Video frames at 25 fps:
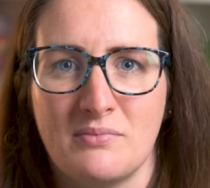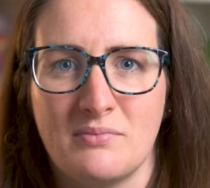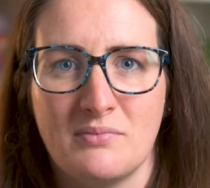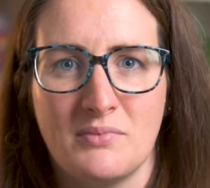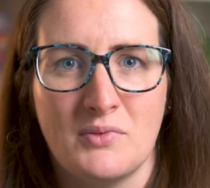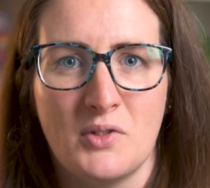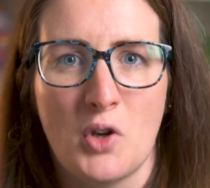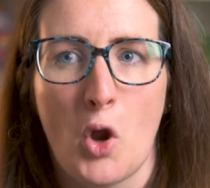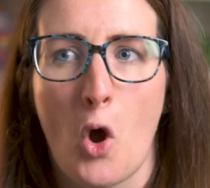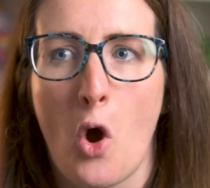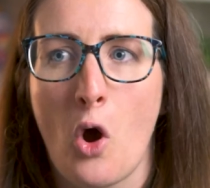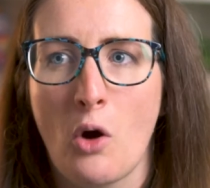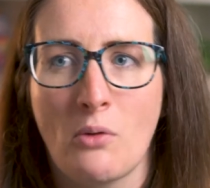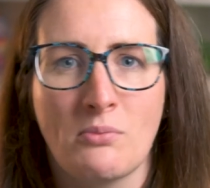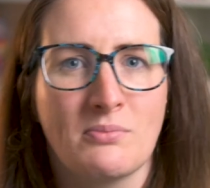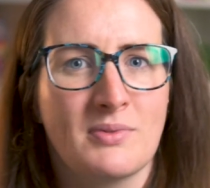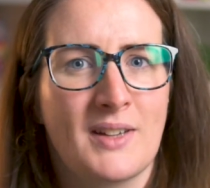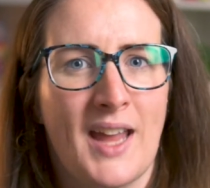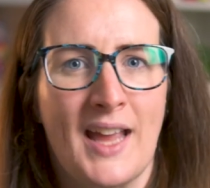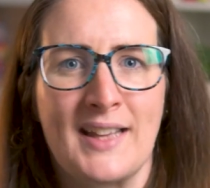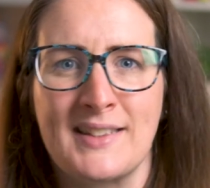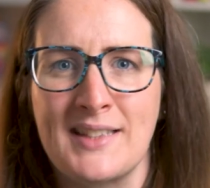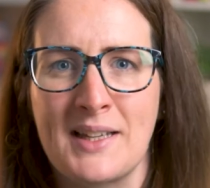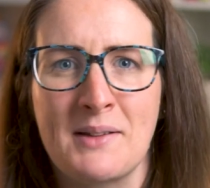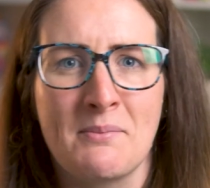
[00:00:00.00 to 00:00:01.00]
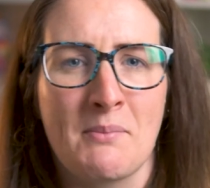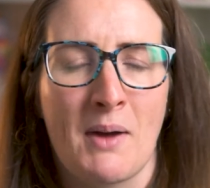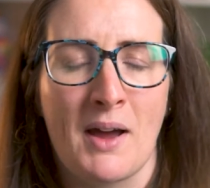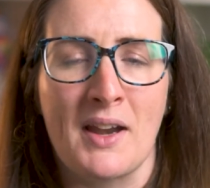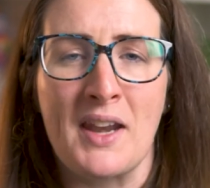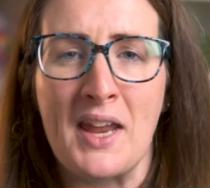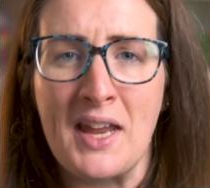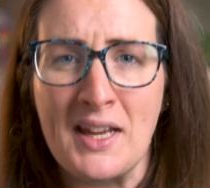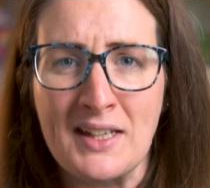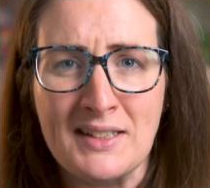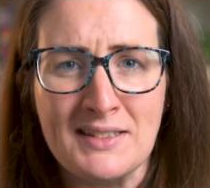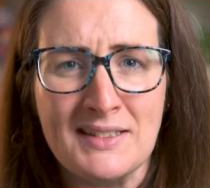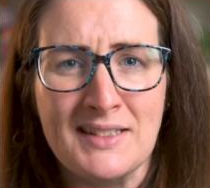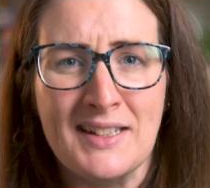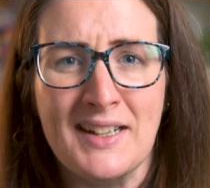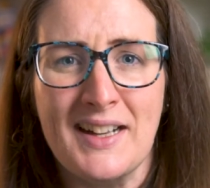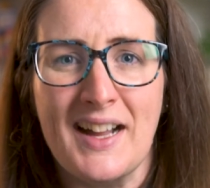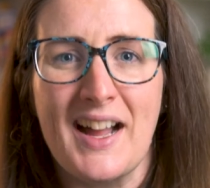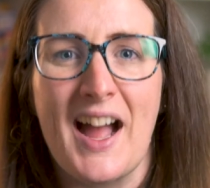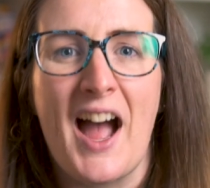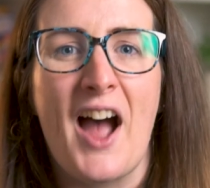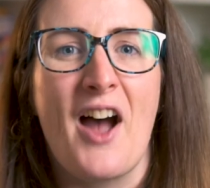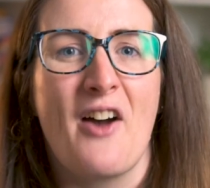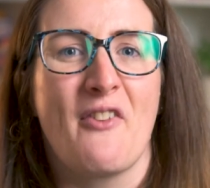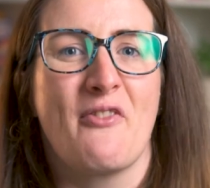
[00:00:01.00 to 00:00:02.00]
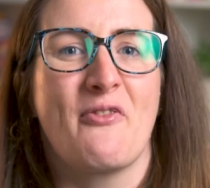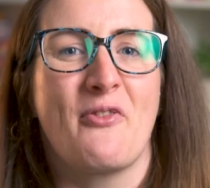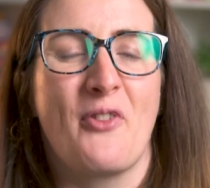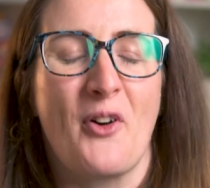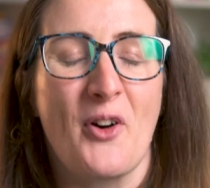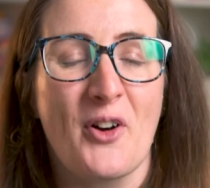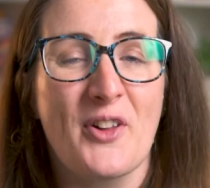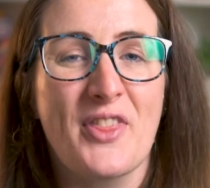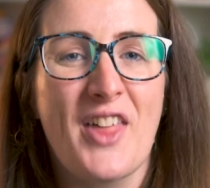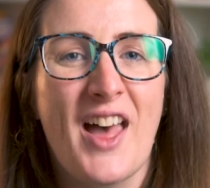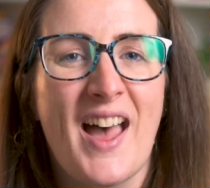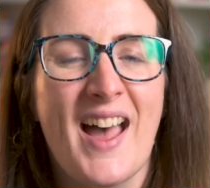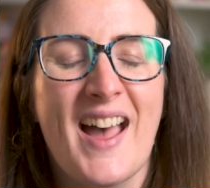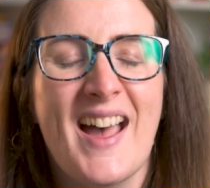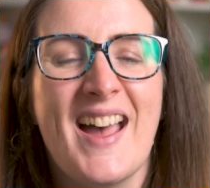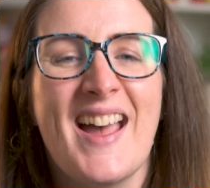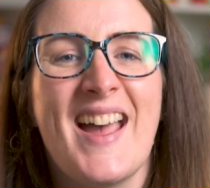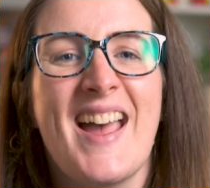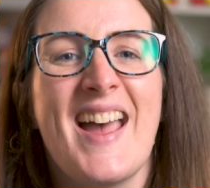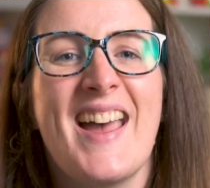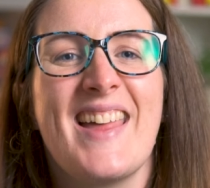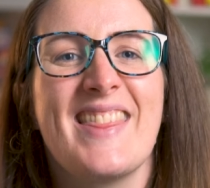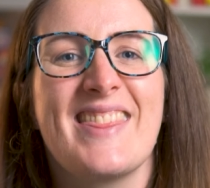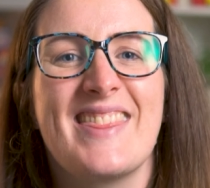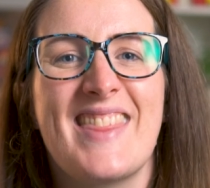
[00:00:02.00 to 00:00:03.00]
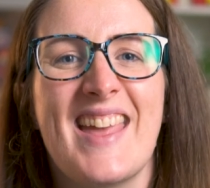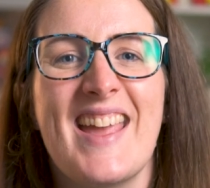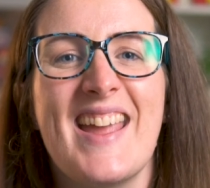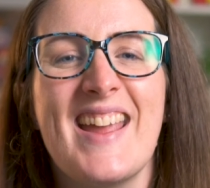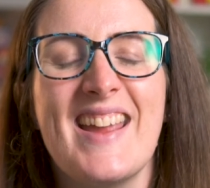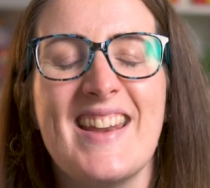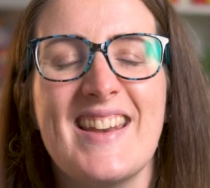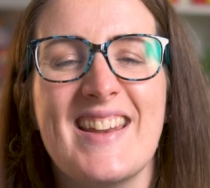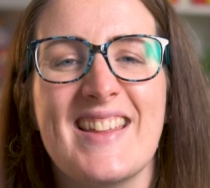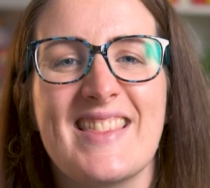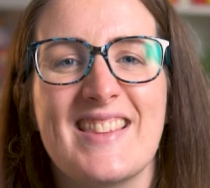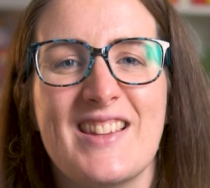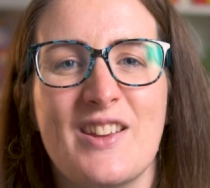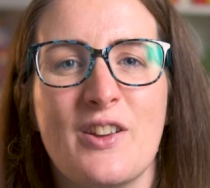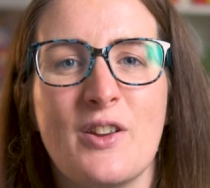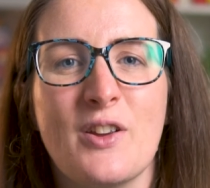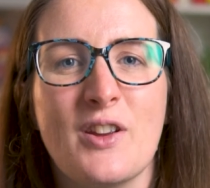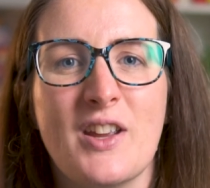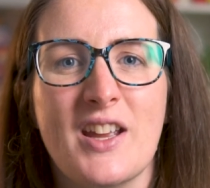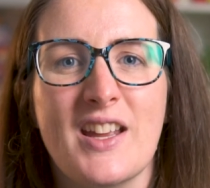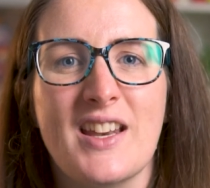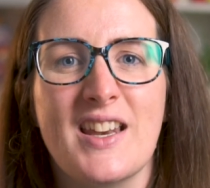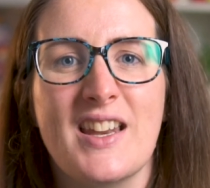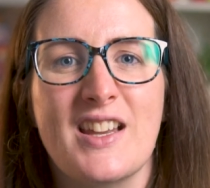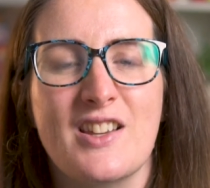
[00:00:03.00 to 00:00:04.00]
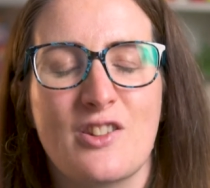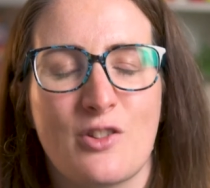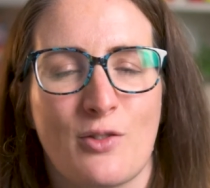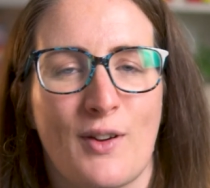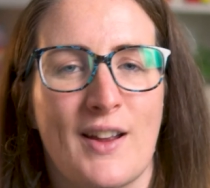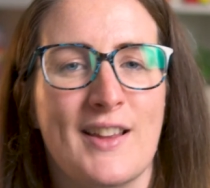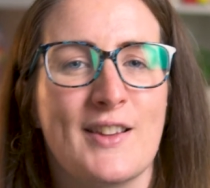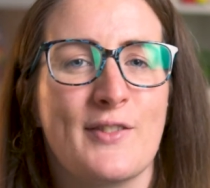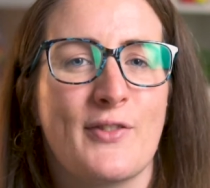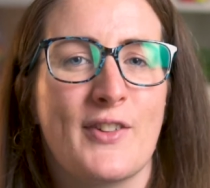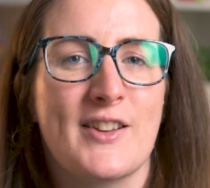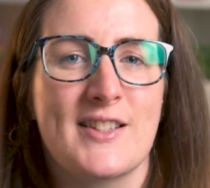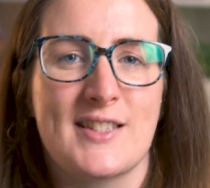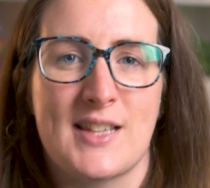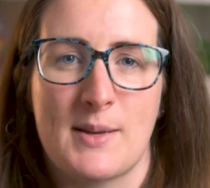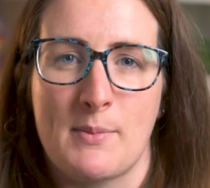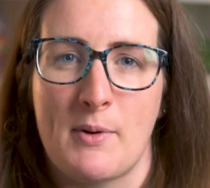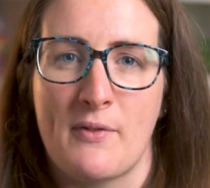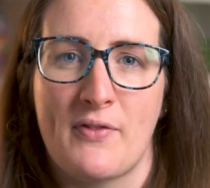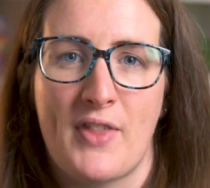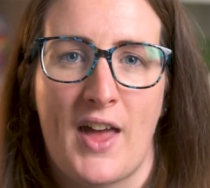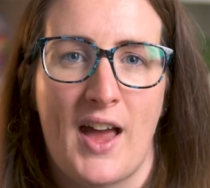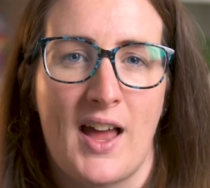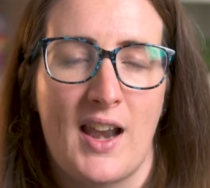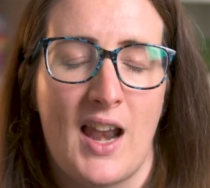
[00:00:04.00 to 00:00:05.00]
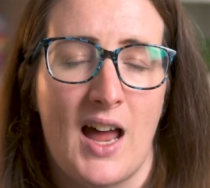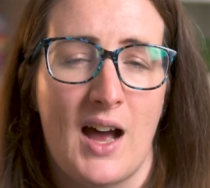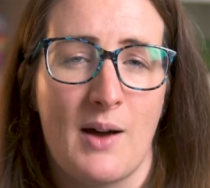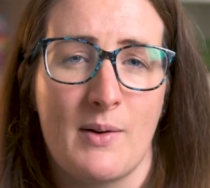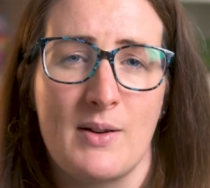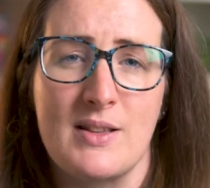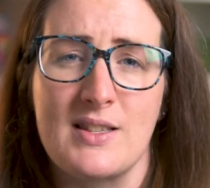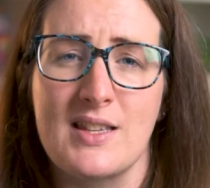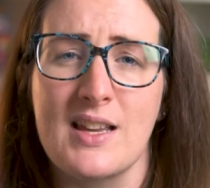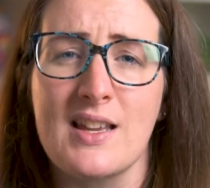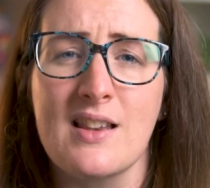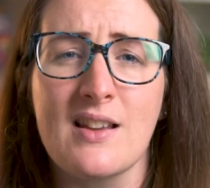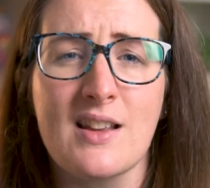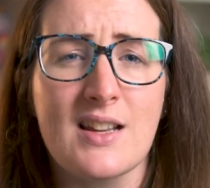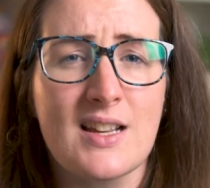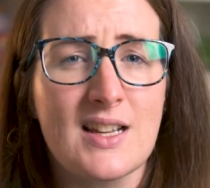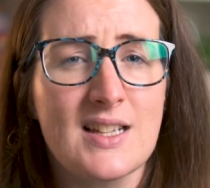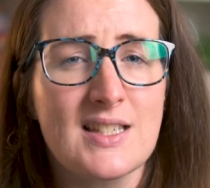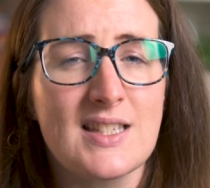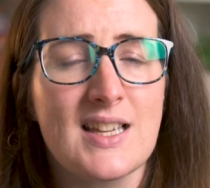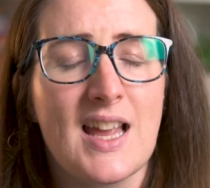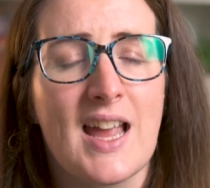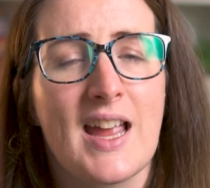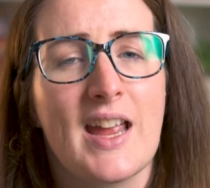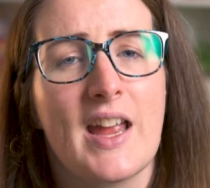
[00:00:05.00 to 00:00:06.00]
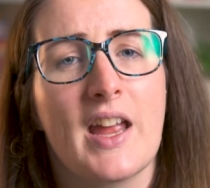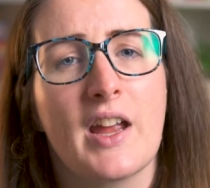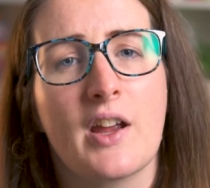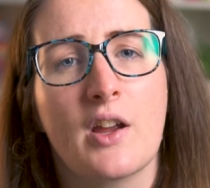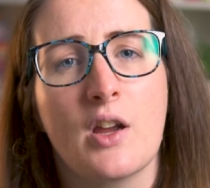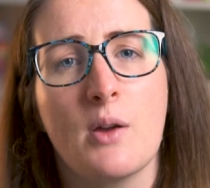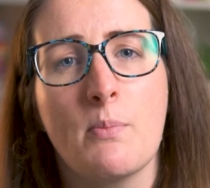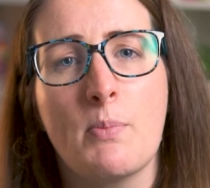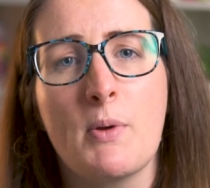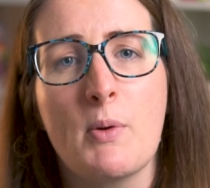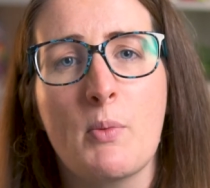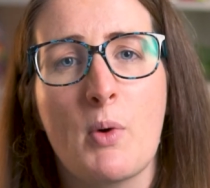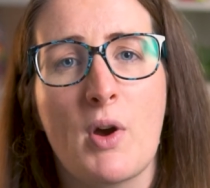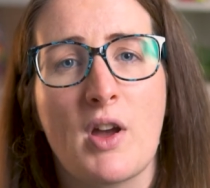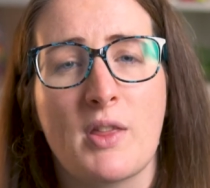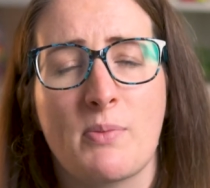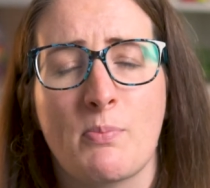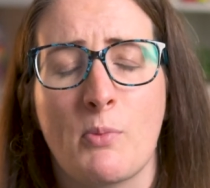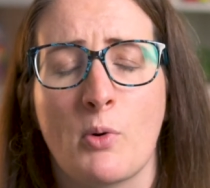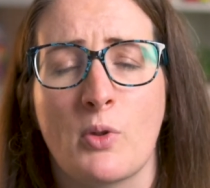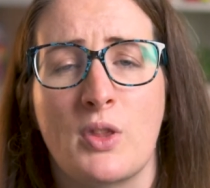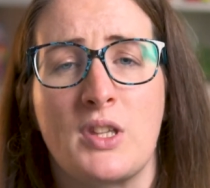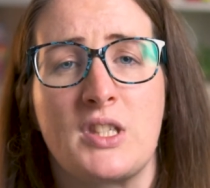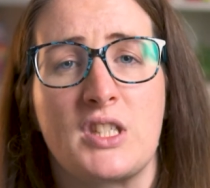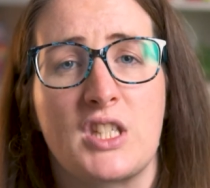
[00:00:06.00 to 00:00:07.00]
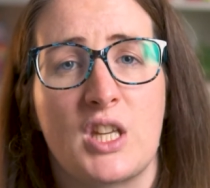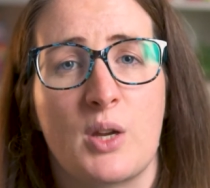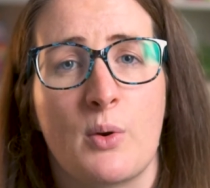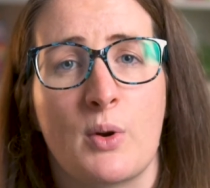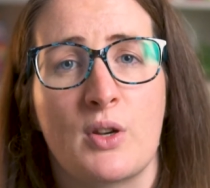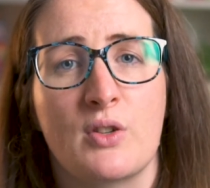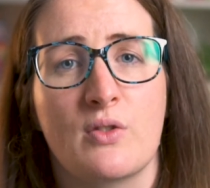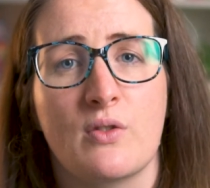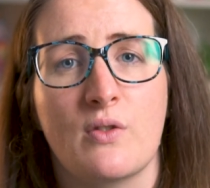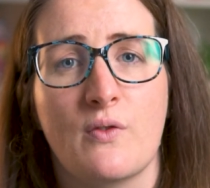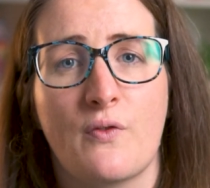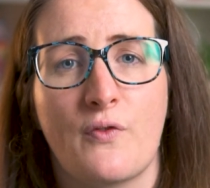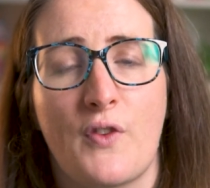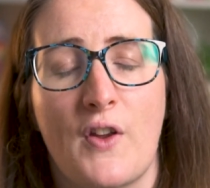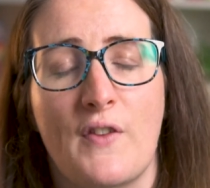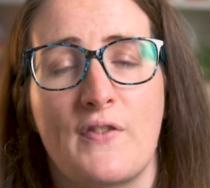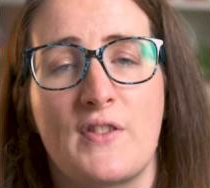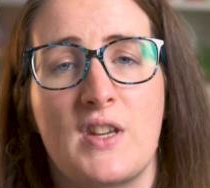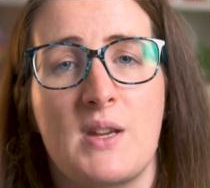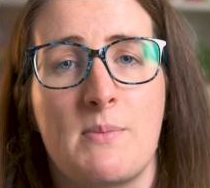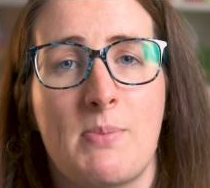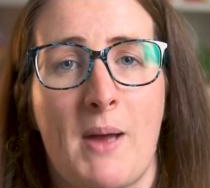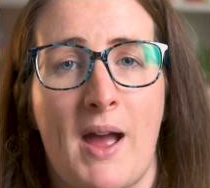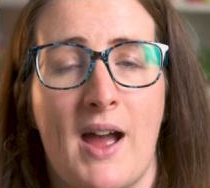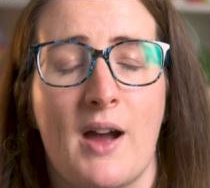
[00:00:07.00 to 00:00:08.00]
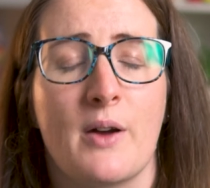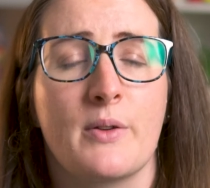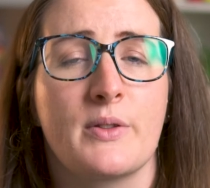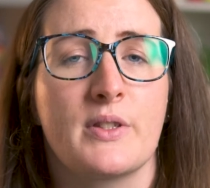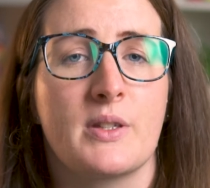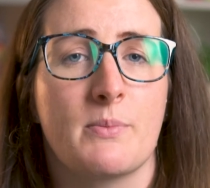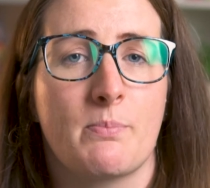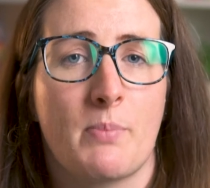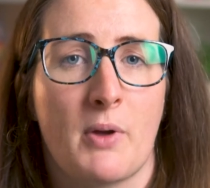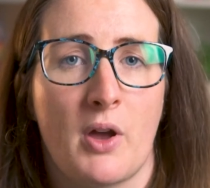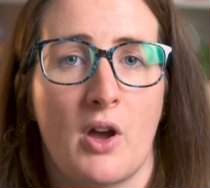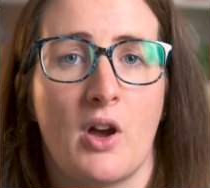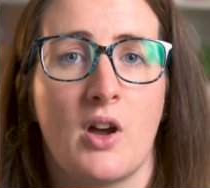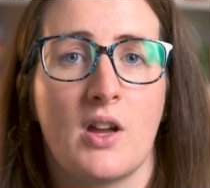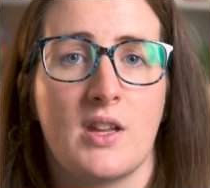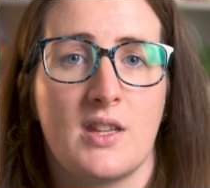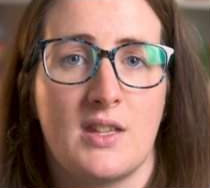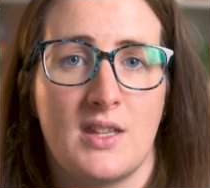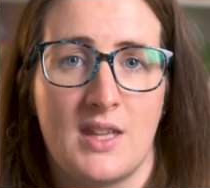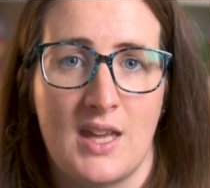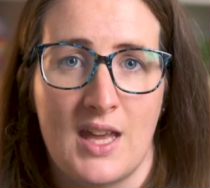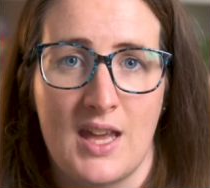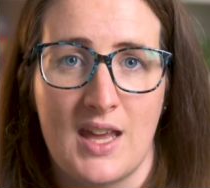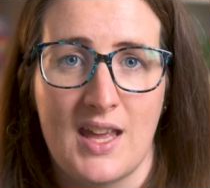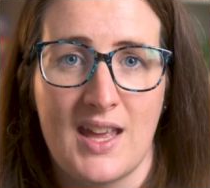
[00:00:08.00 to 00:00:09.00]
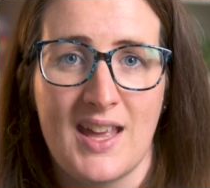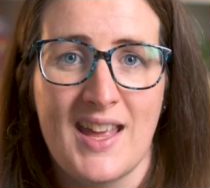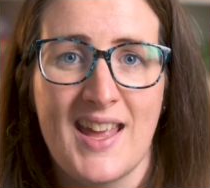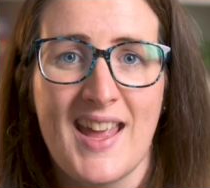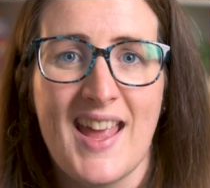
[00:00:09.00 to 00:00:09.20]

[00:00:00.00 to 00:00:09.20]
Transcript: not getting money for that, then you can transfer some of that allowance. And like I say, it could be worth more than £250 per year.